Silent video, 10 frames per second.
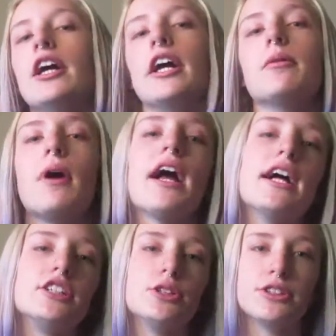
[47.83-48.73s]
and why
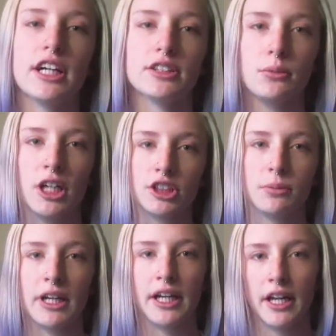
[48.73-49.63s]
I choose not to wash
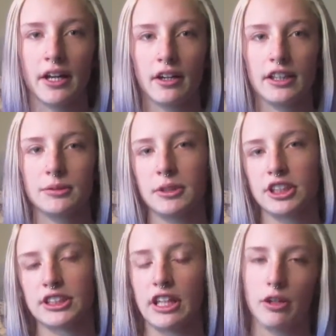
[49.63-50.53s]
my hair as
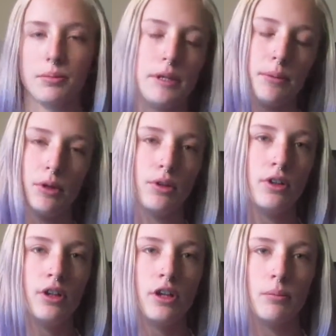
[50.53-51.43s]
much as other people
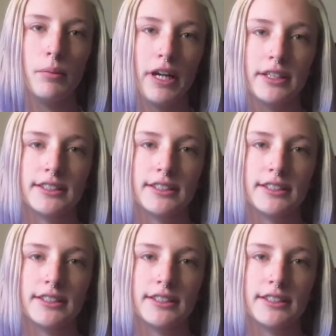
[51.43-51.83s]
might